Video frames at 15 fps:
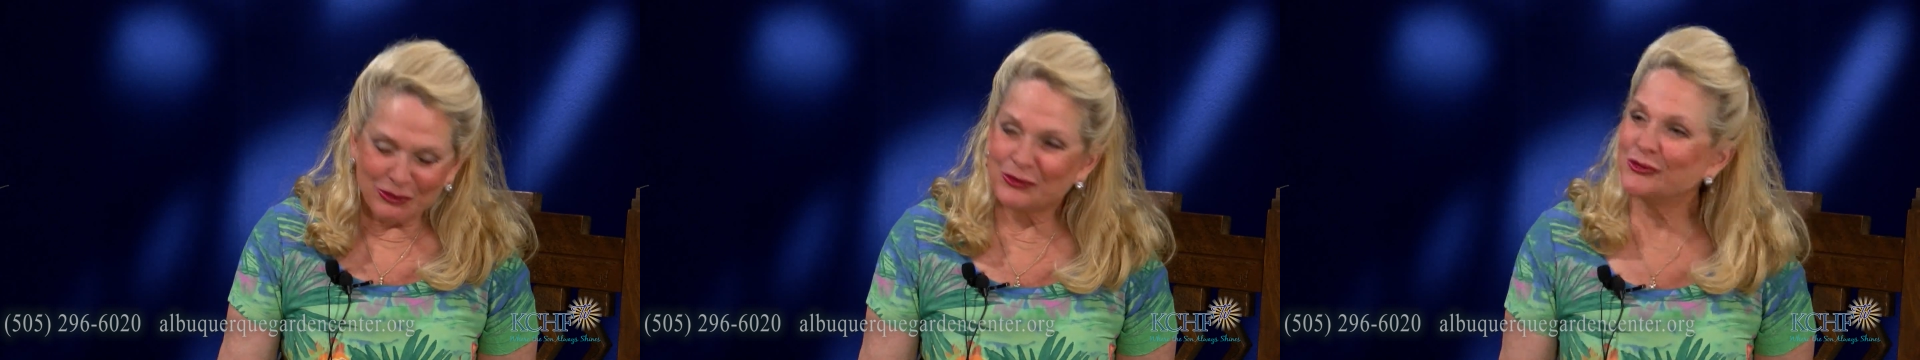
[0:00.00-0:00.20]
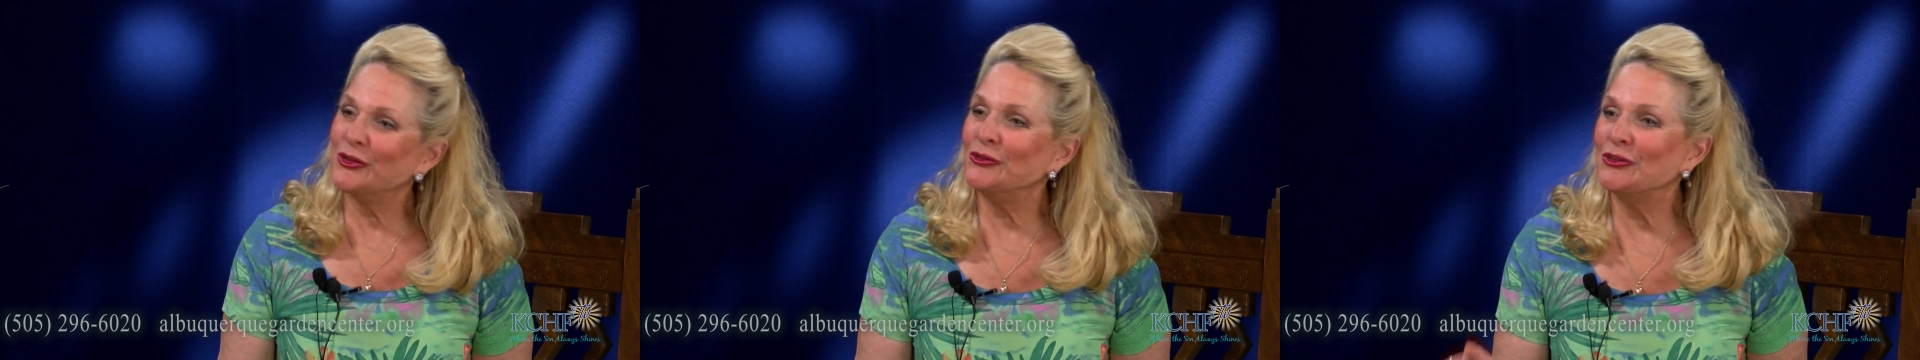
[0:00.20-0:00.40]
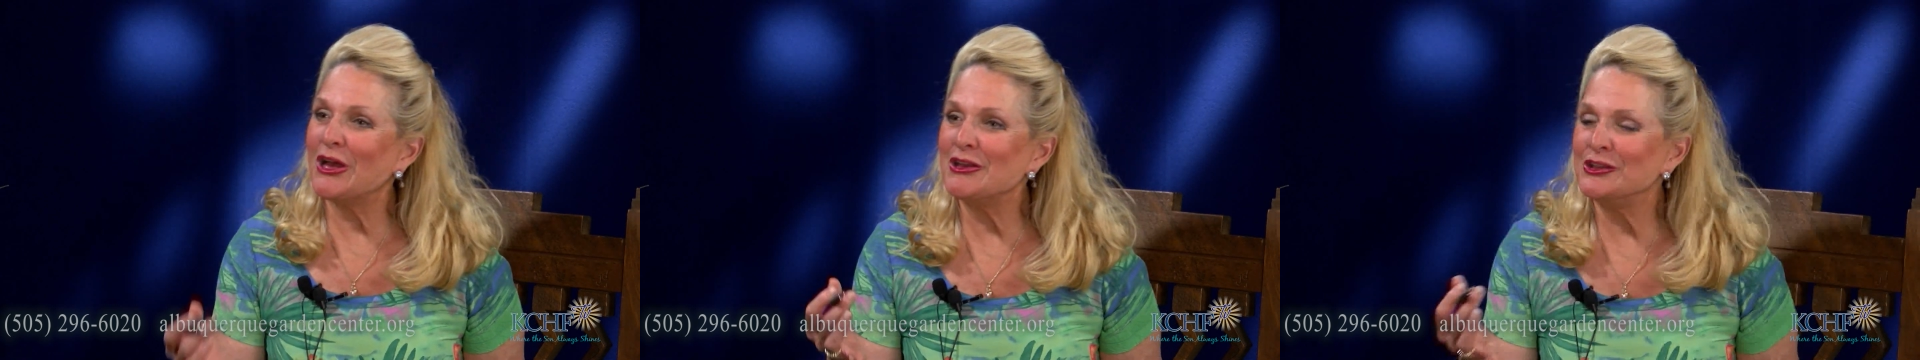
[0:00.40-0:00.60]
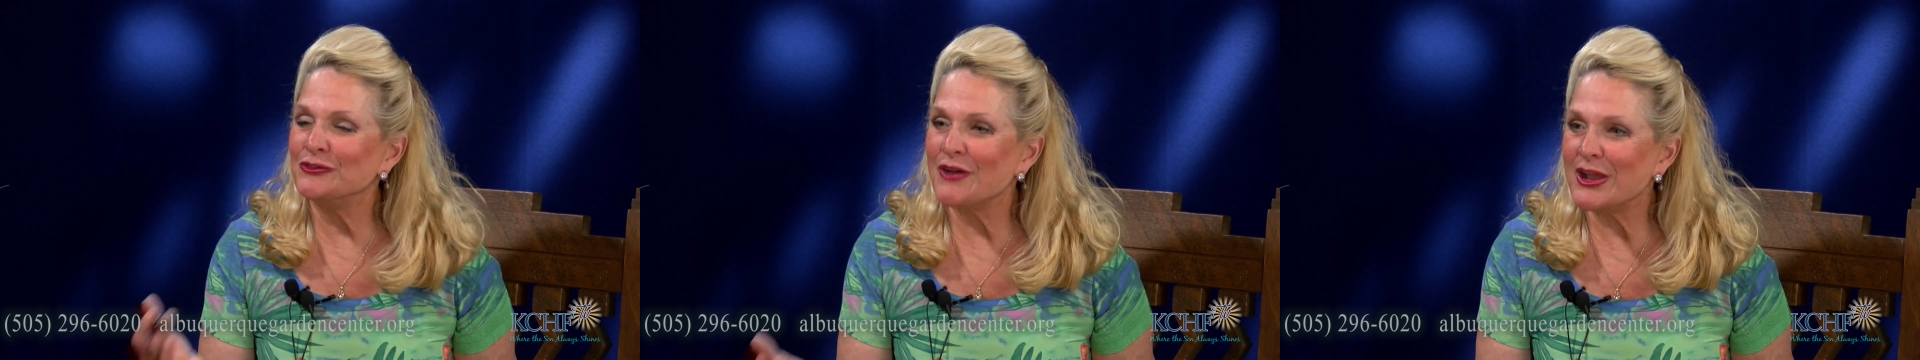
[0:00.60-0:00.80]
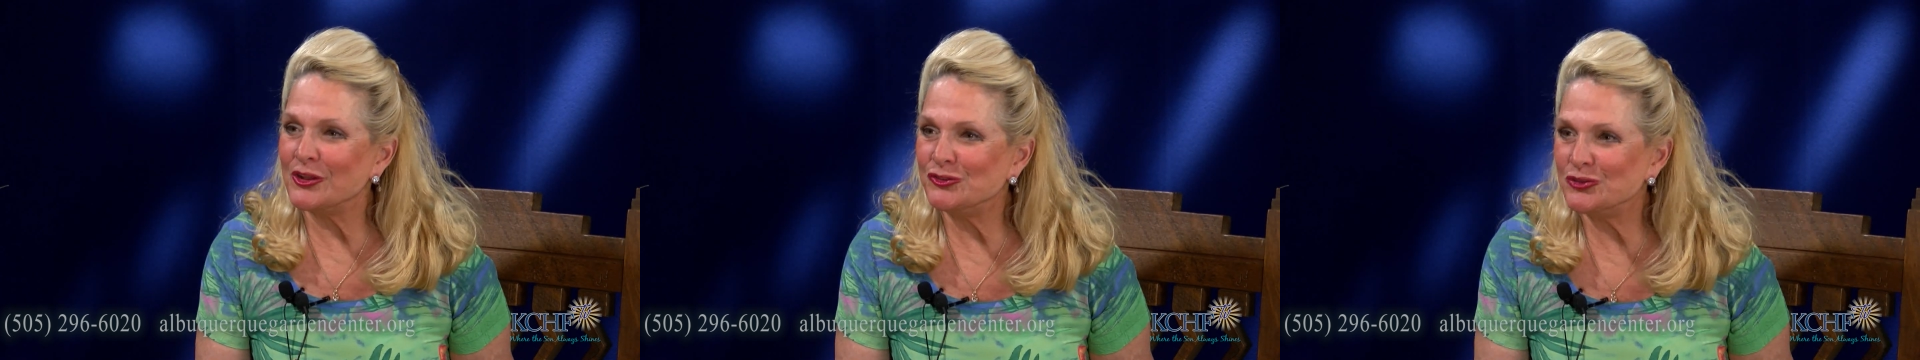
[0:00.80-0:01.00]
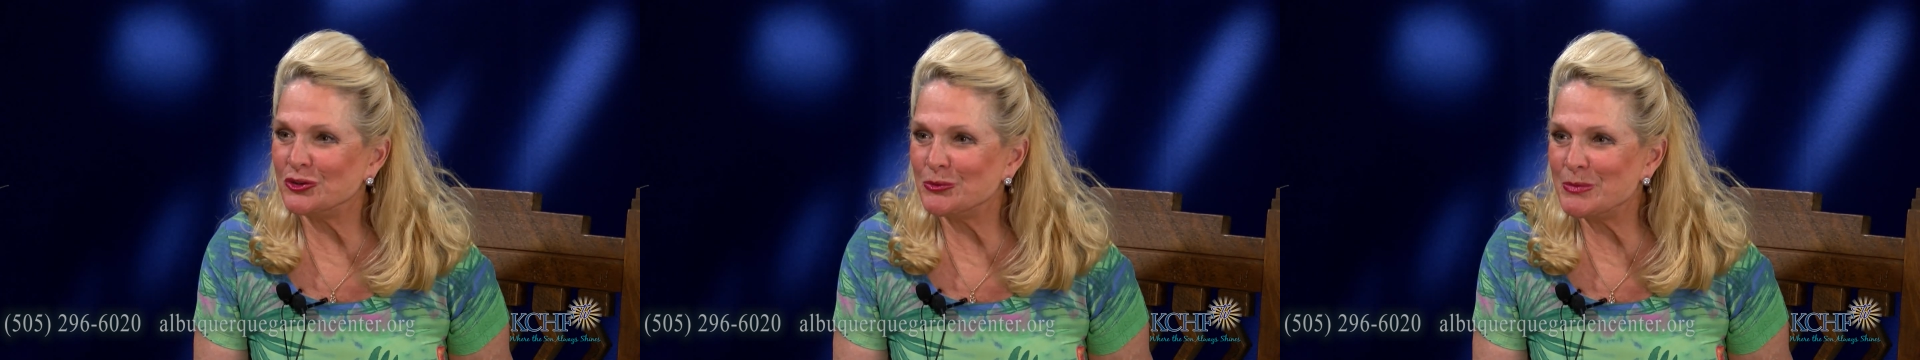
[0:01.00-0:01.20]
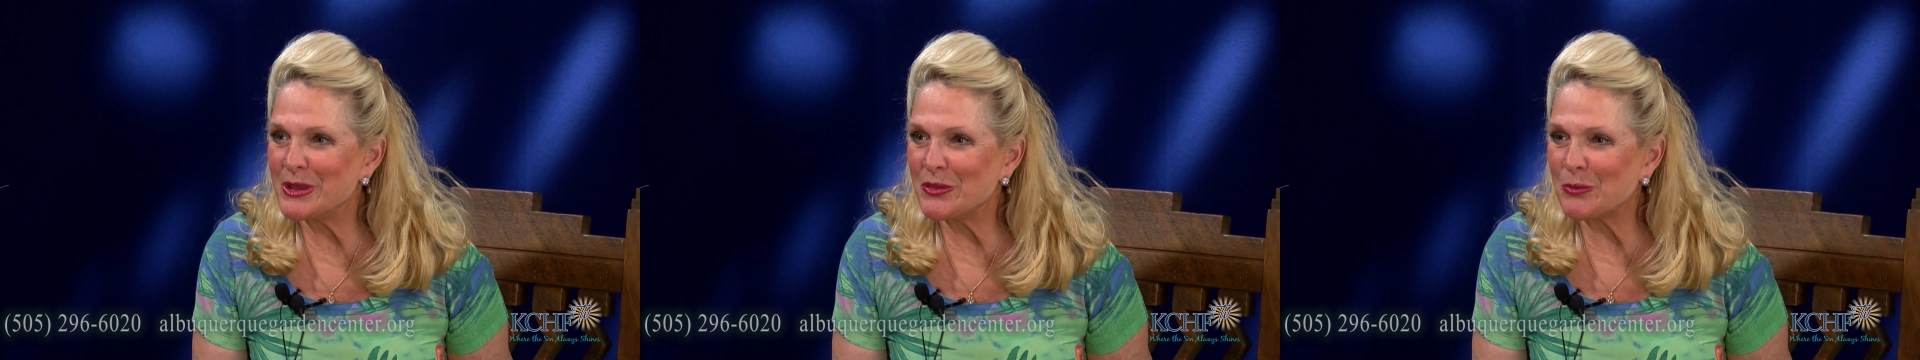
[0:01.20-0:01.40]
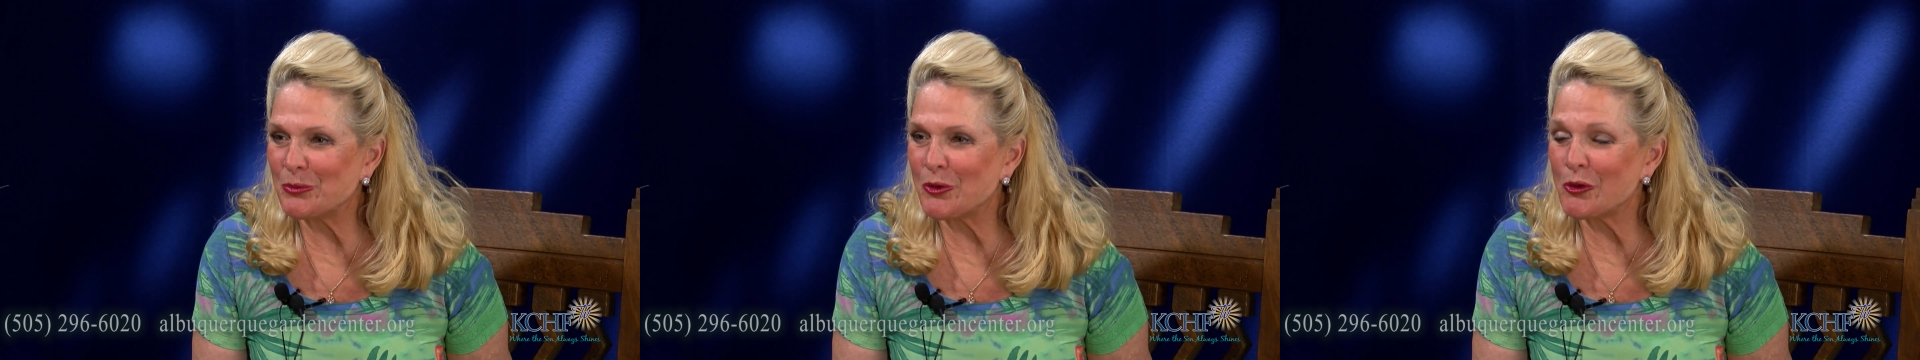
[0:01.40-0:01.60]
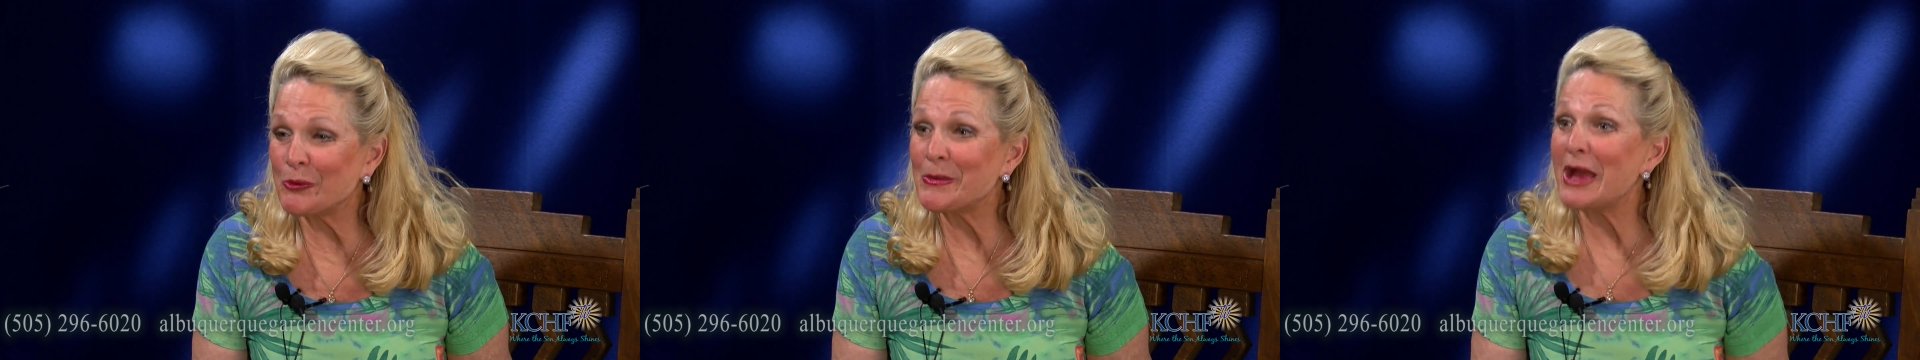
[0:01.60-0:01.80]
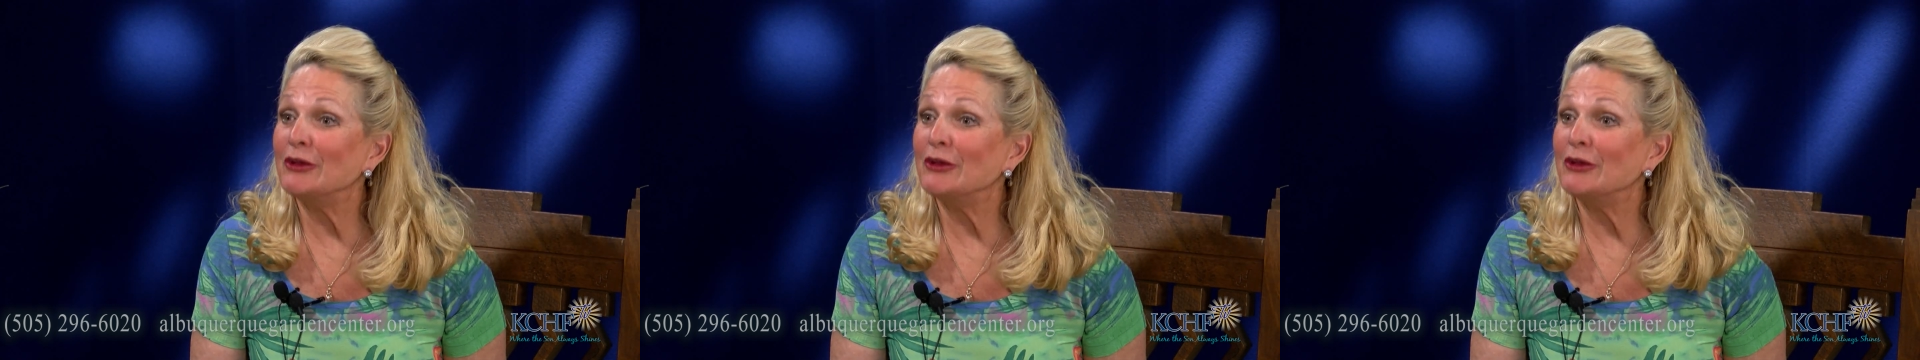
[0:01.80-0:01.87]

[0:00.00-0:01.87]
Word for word: since I invited you to be in the program,